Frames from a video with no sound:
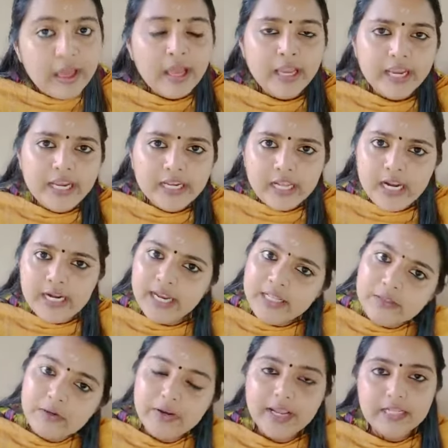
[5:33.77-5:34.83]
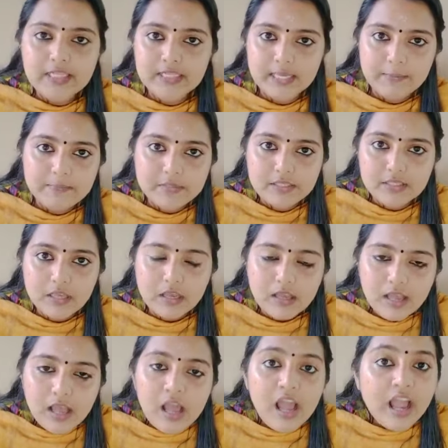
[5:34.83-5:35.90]
It contains 3 enzymes:
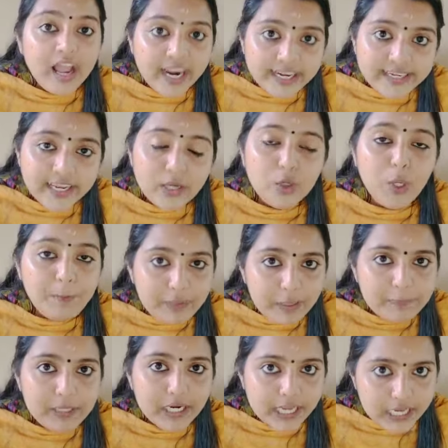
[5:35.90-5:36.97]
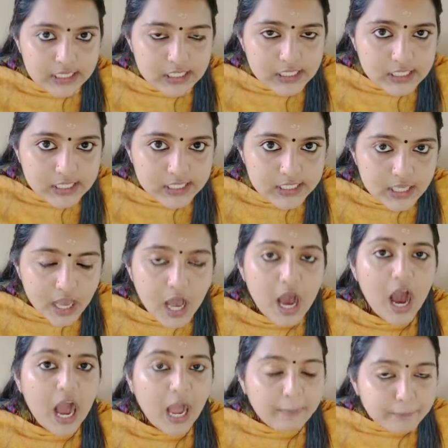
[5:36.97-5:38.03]
enteropeptidases,
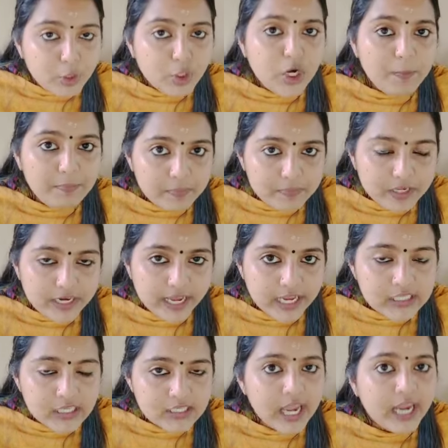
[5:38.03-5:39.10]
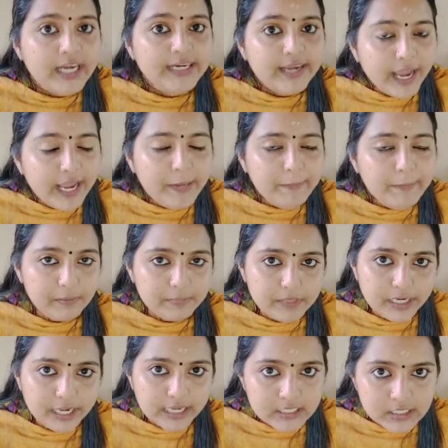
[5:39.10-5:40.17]
aminopeptidases and
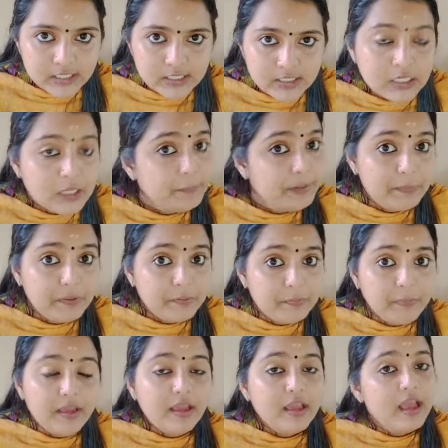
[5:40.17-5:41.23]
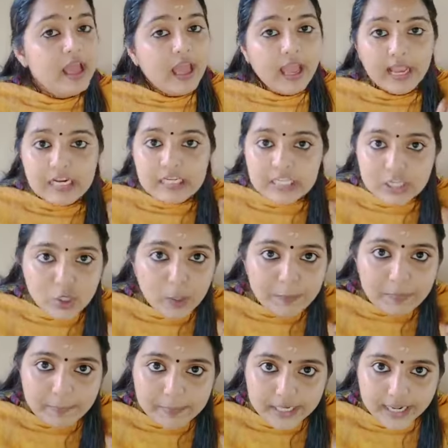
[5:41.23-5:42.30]
dipeptidases. Repeat with me:
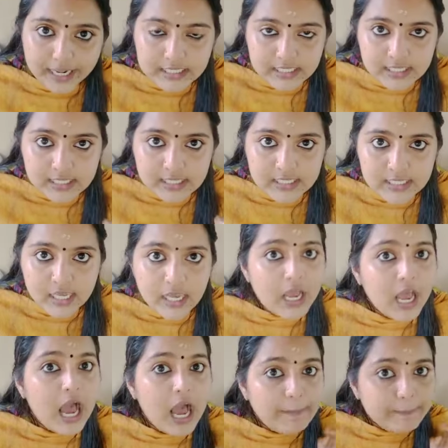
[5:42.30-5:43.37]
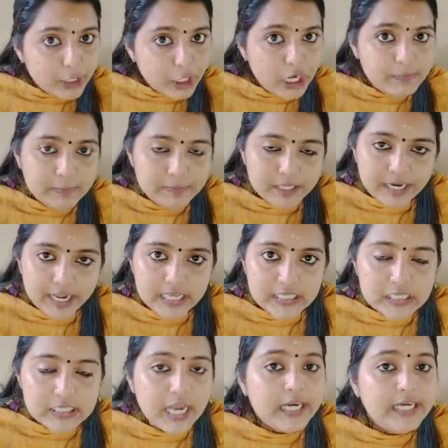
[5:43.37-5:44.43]
enteropeptidases, aminopeptidases
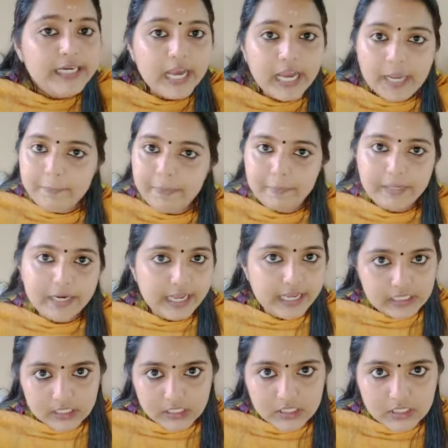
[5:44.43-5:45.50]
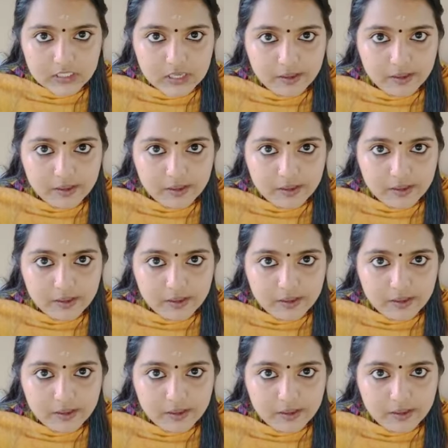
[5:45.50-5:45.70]
and dipeptidases.